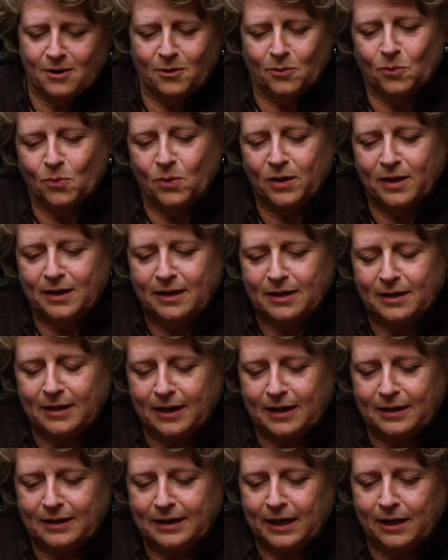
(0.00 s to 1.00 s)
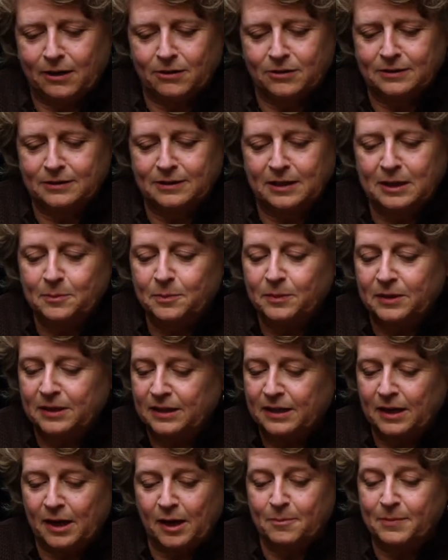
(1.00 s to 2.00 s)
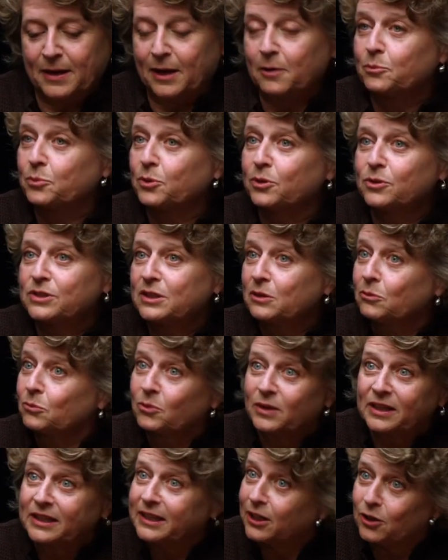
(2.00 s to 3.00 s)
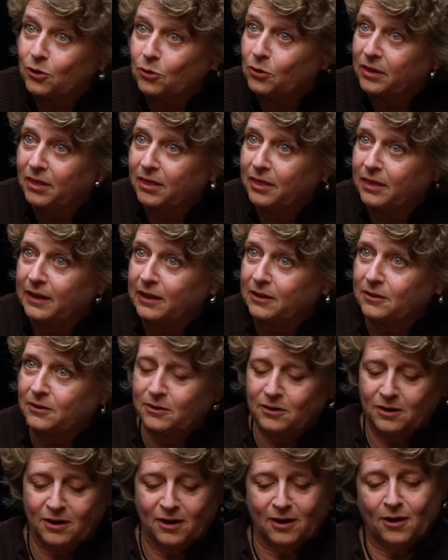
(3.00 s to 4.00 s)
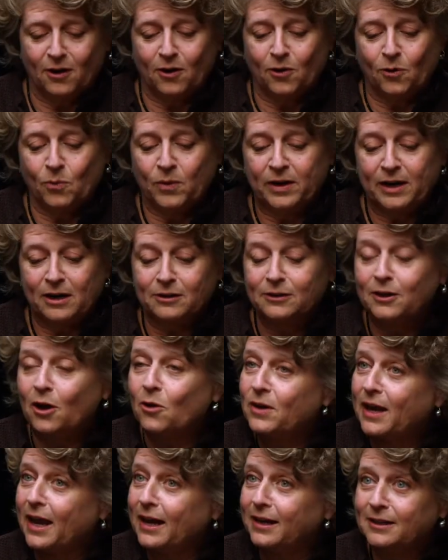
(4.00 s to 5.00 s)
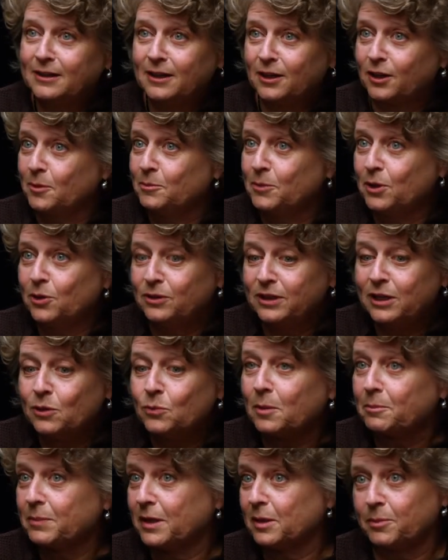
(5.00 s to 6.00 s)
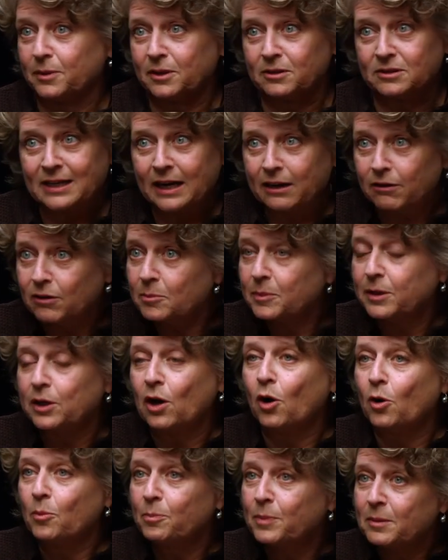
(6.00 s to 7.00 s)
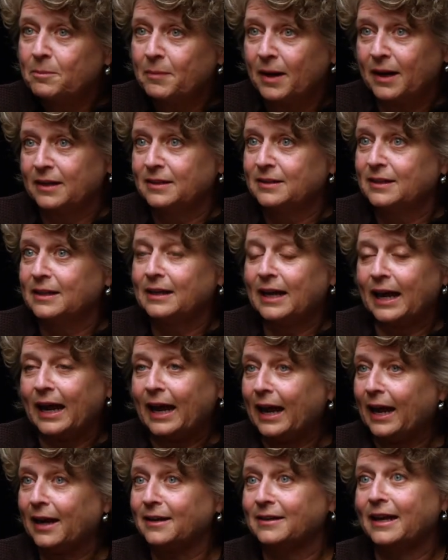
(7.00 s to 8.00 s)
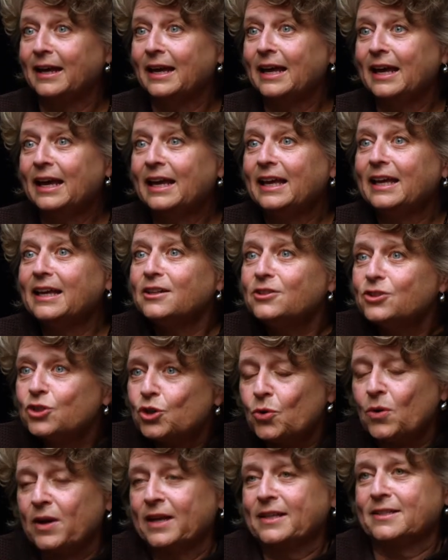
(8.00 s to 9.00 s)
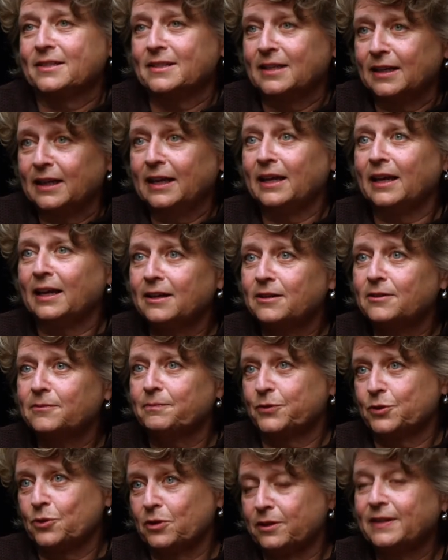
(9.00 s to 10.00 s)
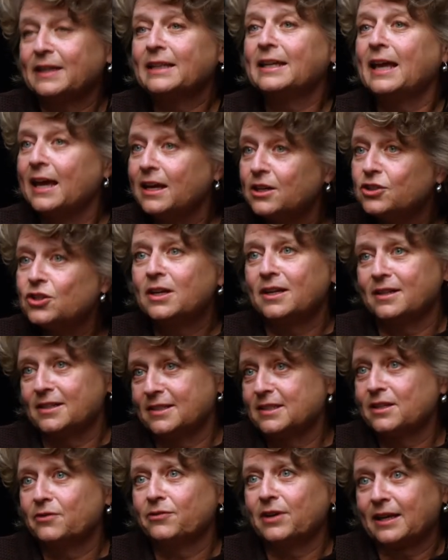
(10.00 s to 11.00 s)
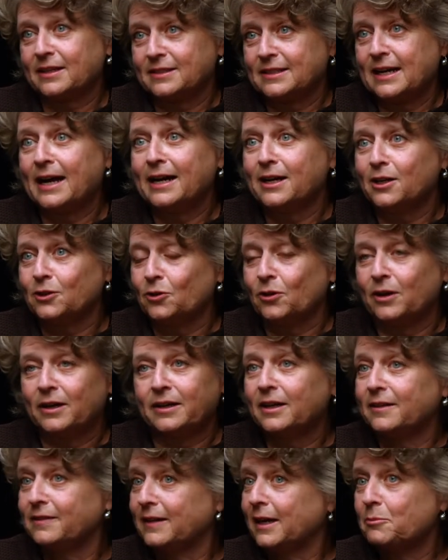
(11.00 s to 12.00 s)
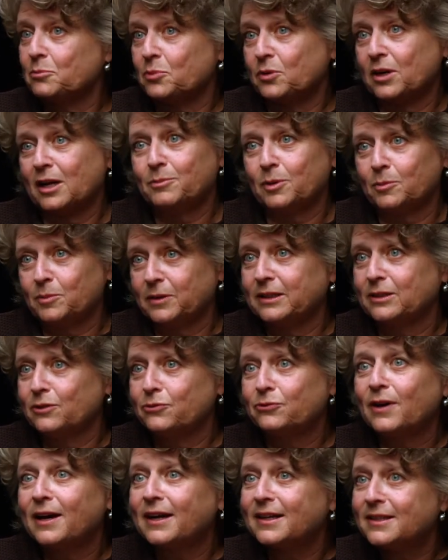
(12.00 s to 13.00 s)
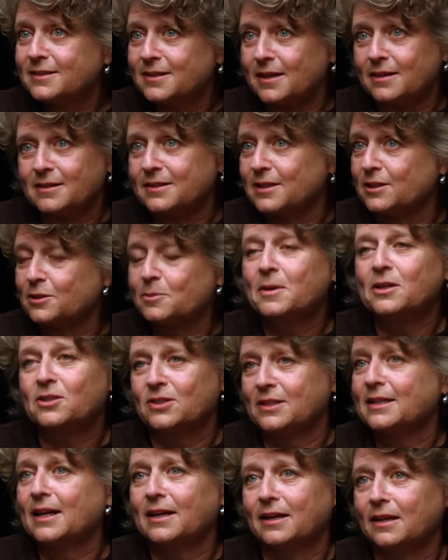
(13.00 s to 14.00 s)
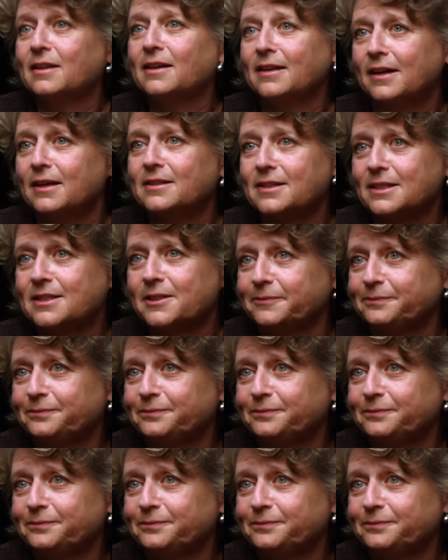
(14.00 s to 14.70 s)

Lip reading: We care deeply about producing really good theater. We are located in a community where people are terribly open-minded and interested in sort of engaging in a civic dialogue, and that probably defines us as much as anything else.